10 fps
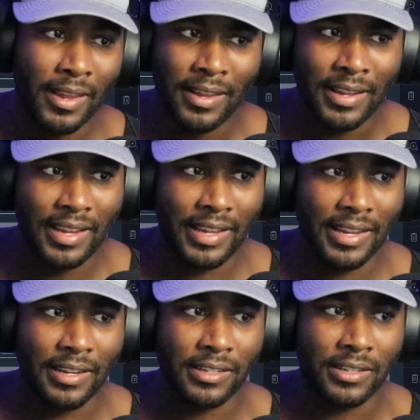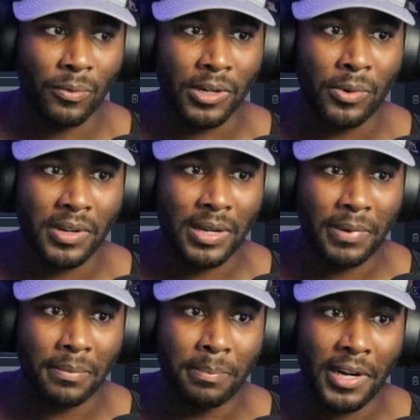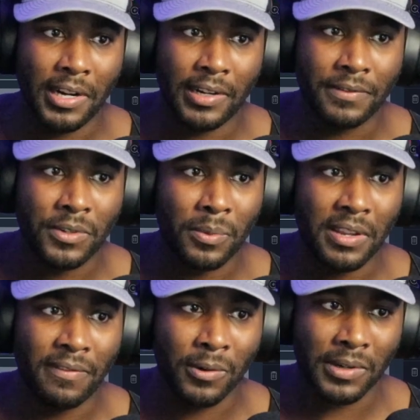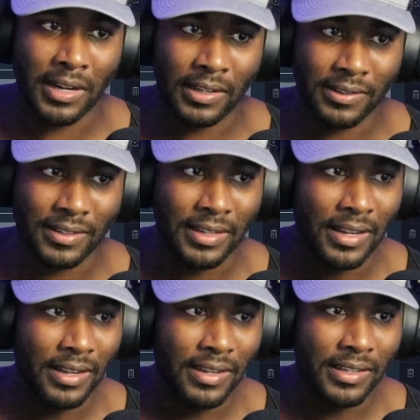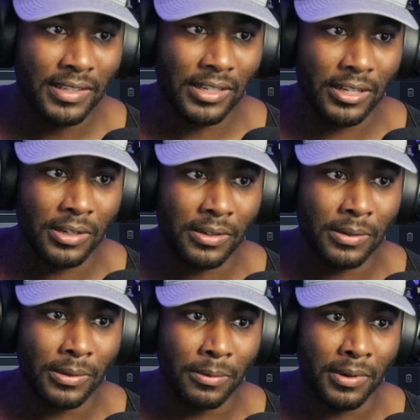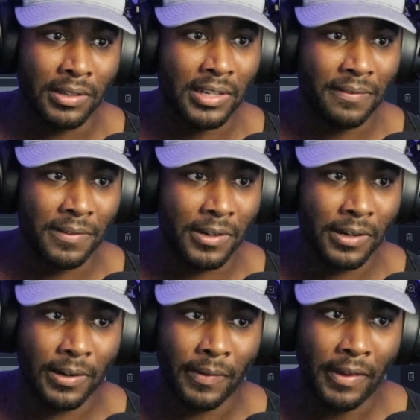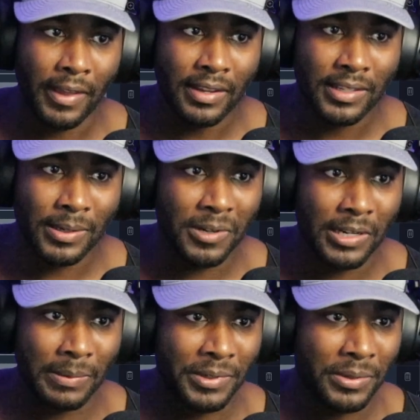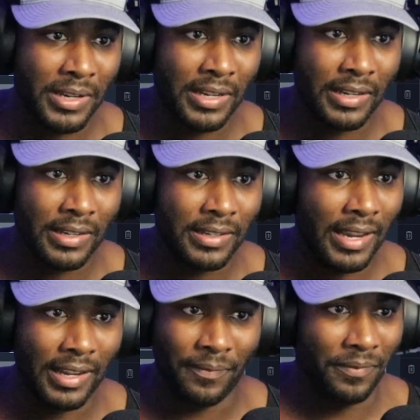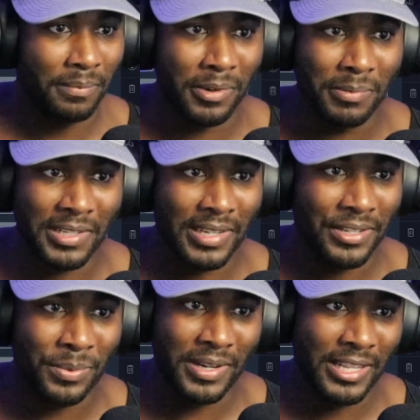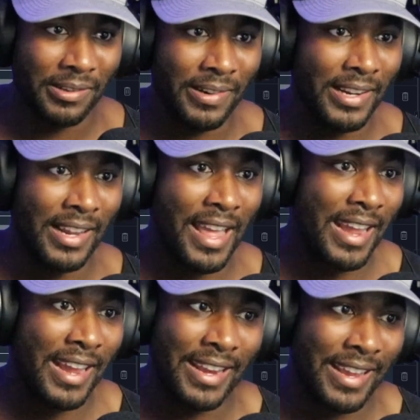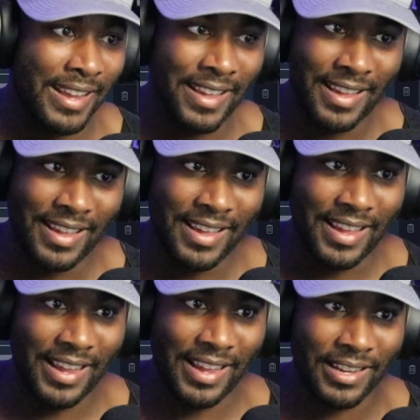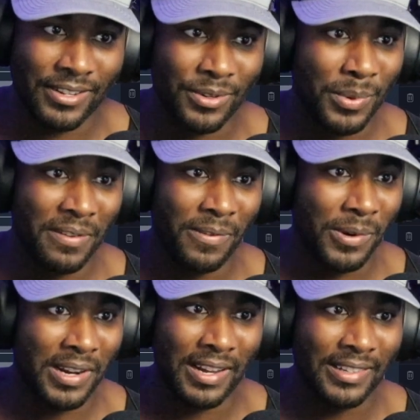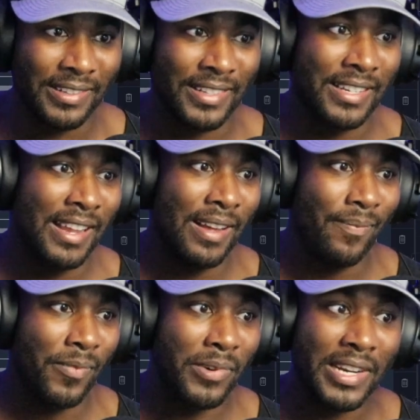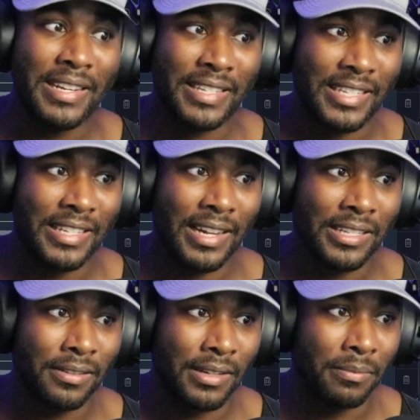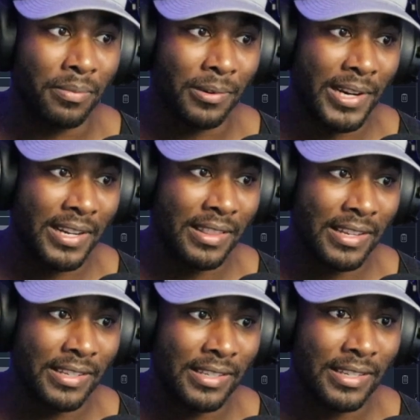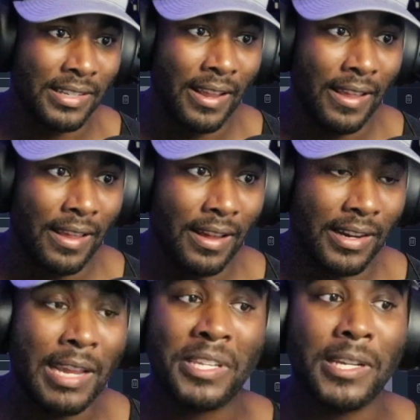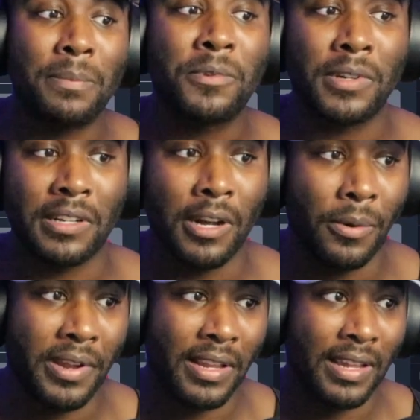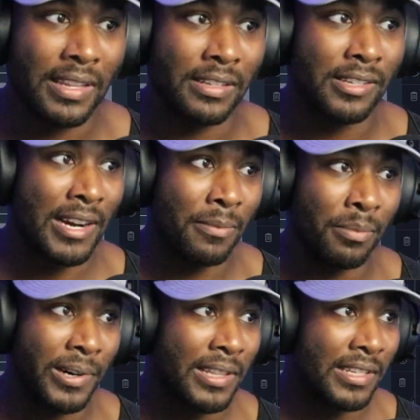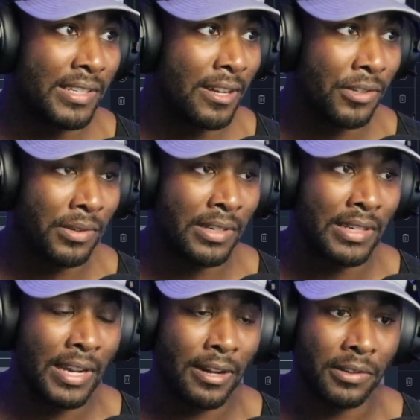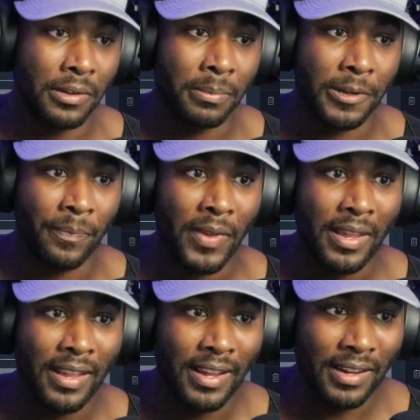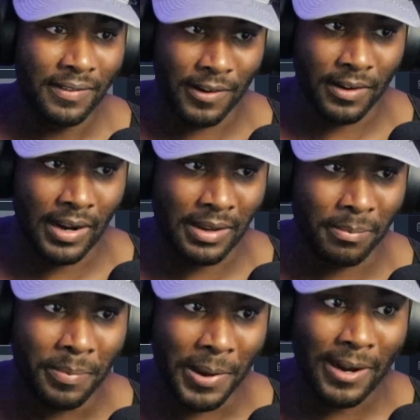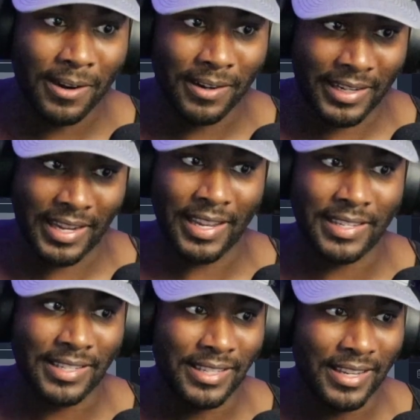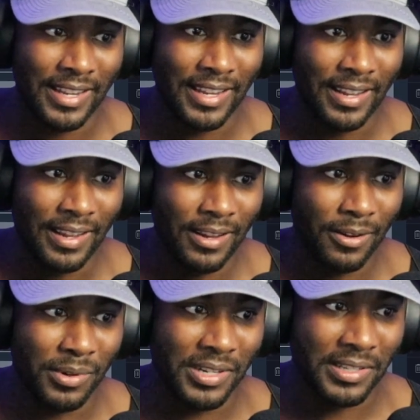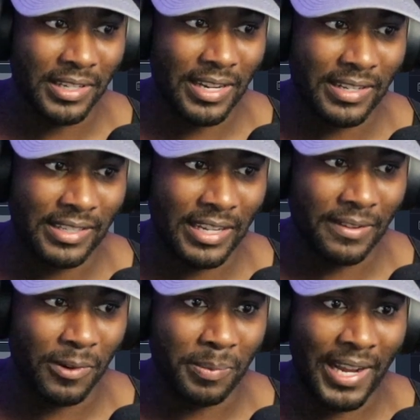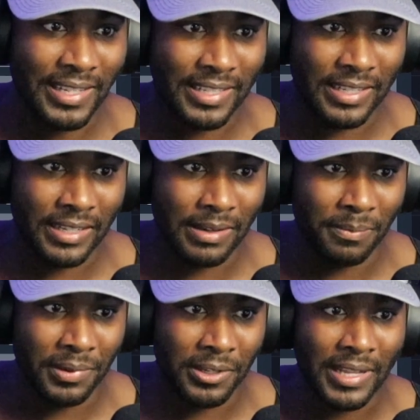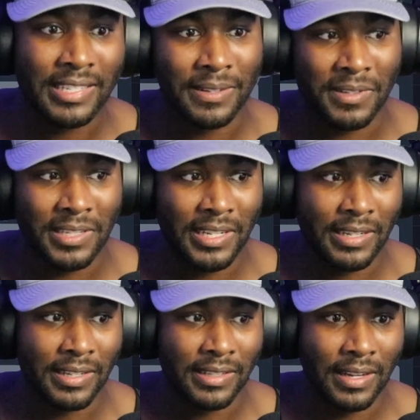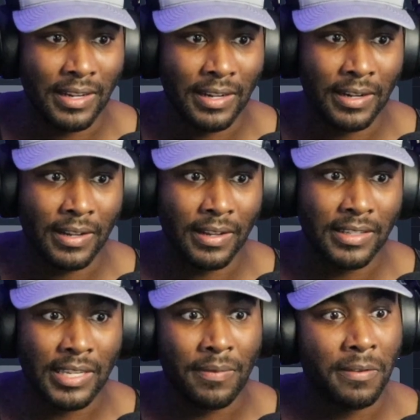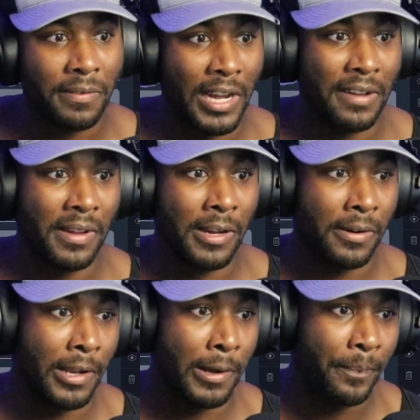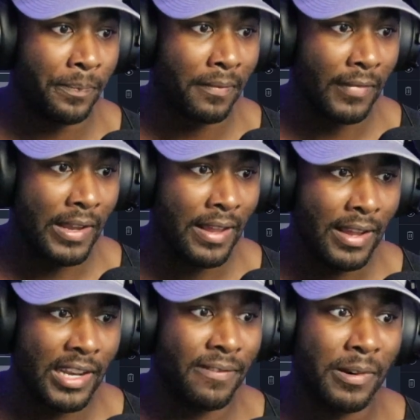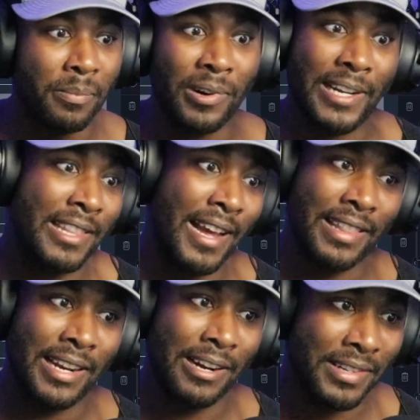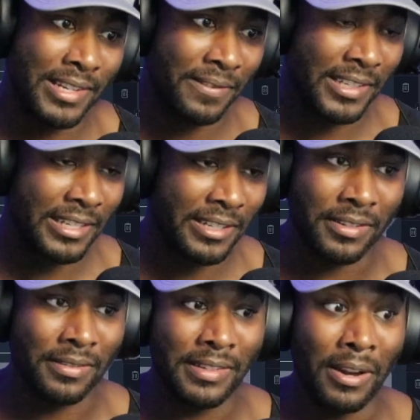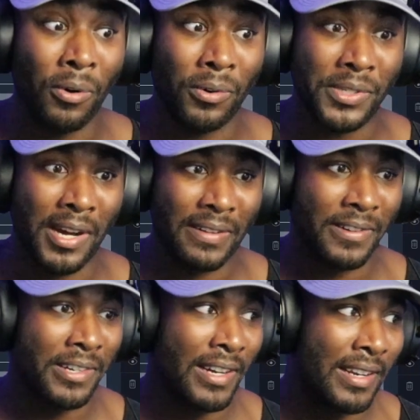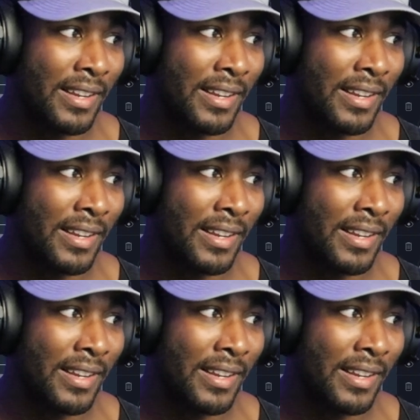is we're going up above twenty-four dollars. So we're looking for somewhere between, yeah, pretty much that twenty-three eighty and twenty-four dollars. We need to see that so we can break this, uh, keep this uptrend going, and then try to break this downtrend down a little bit. For a bear case, we're just looking to see if we're passing below that seventeen seventy-five area. And if we break that, then I would definitely say just hold on if you're trying to